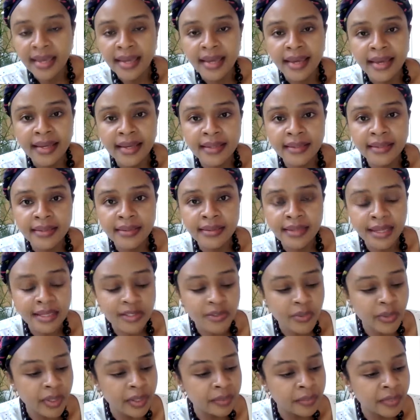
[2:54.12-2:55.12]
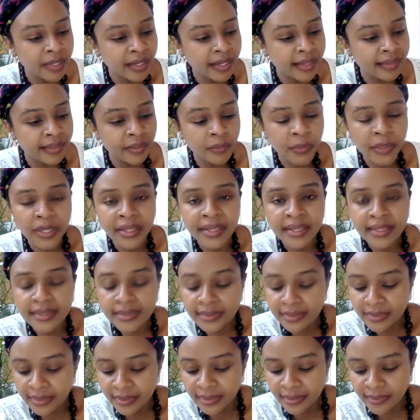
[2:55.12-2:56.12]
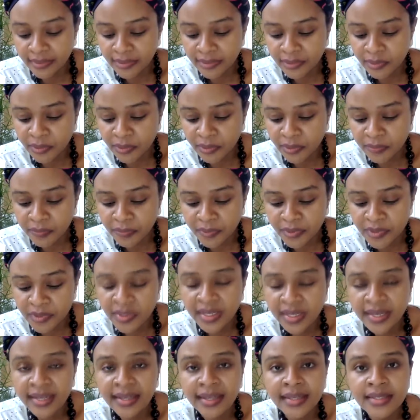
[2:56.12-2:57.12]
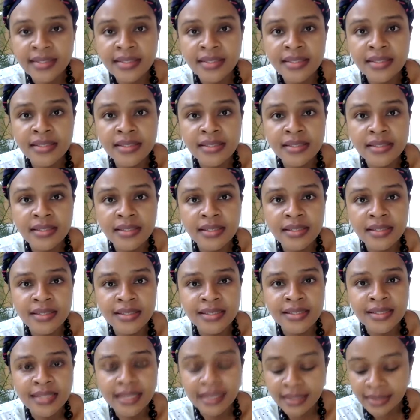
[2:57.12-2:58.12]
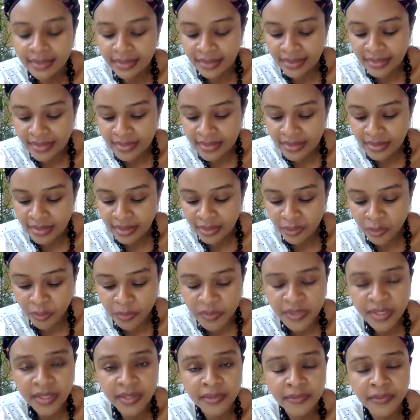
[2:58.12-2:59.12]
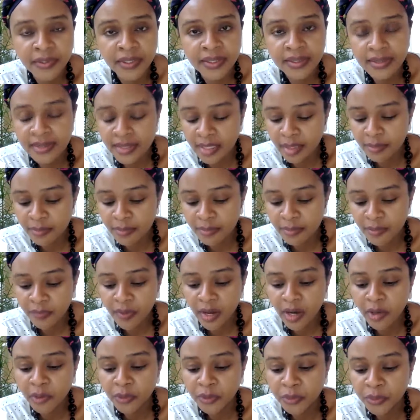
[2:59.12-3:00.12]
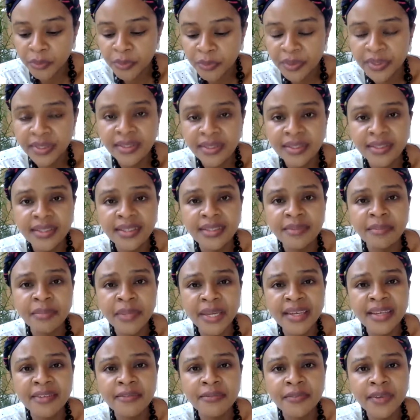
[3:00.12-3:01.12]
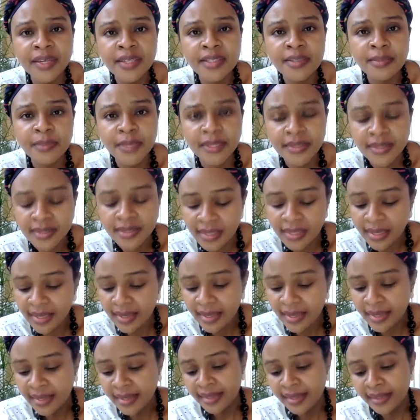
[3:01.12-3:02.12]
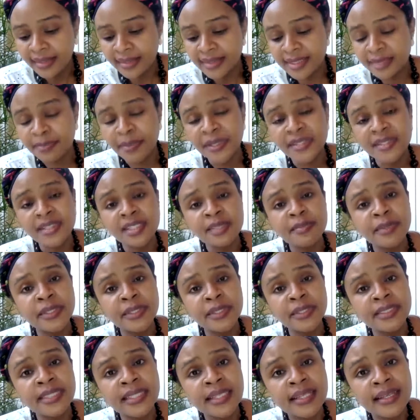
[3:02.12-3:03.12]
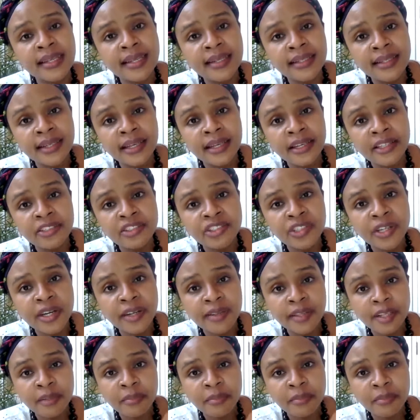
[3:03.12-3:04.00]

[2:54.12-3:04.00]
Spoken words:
And that's why I'm glad that we are here today in this conference, that I can sit in as a silent listener and observer in terms of how do we make investments in spaces, particularly HR, that